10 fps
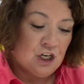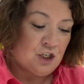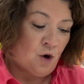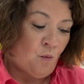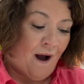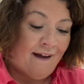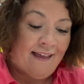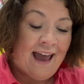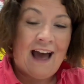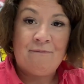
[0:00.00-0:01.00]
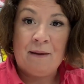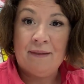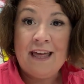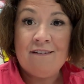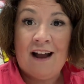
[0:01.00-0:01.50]
So while I have my
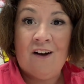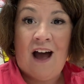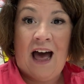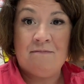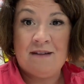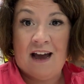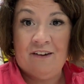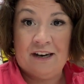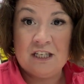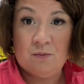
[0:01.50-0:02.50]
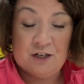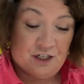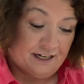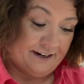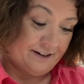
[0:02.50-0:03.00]
planner out, I'm now going to switch
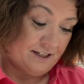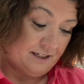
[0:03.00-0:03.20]
gears